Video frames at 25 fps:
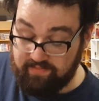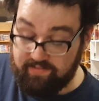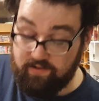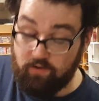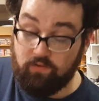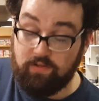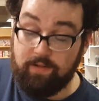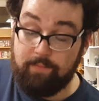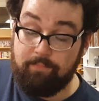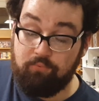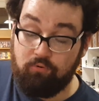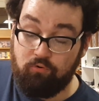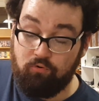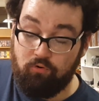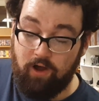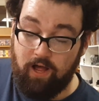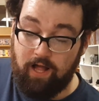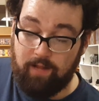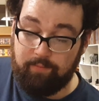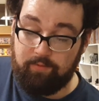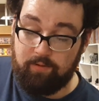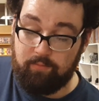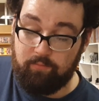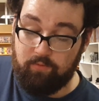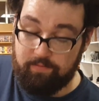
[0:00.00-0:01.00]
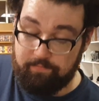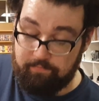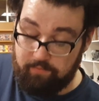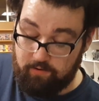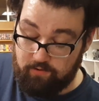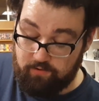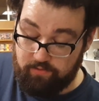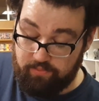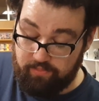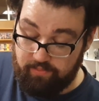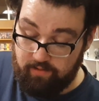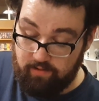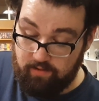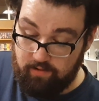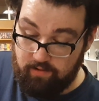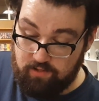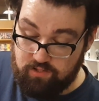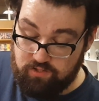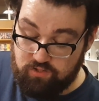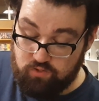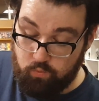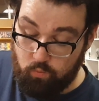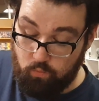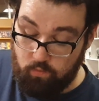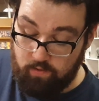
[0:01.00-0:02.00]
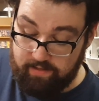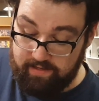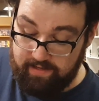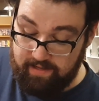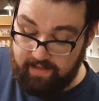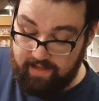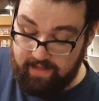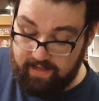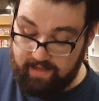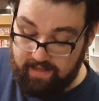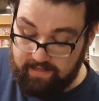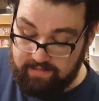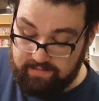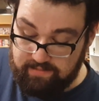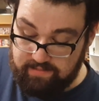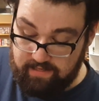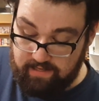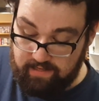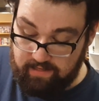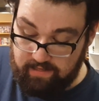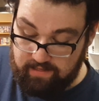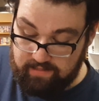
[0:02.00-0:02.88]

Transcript: The only problem with both 20 and